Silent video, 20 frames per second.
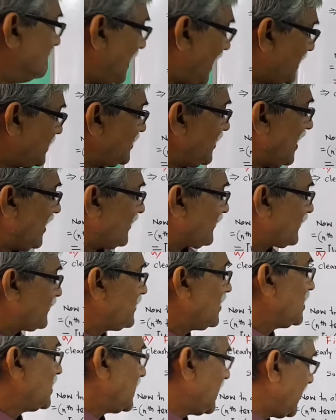minus
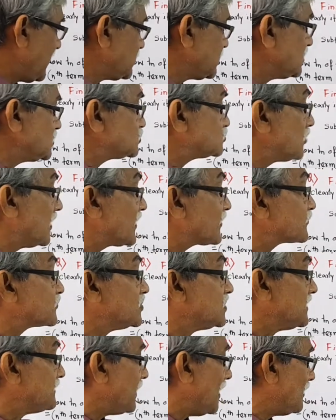n into x
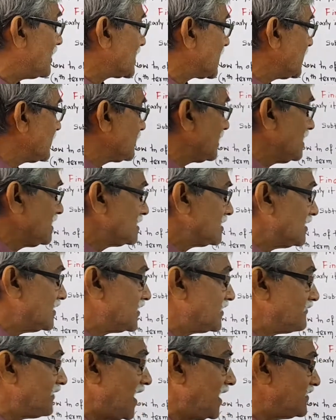to the power n
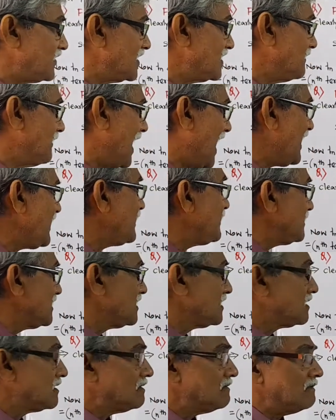divided by
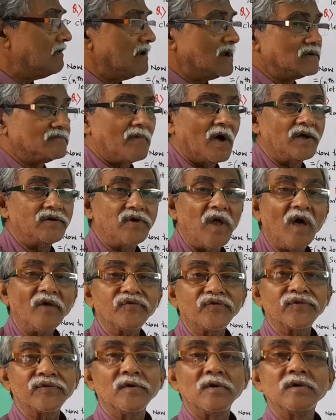1
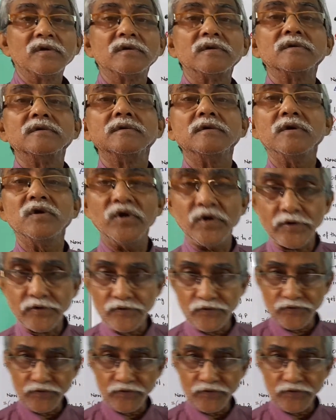minus x.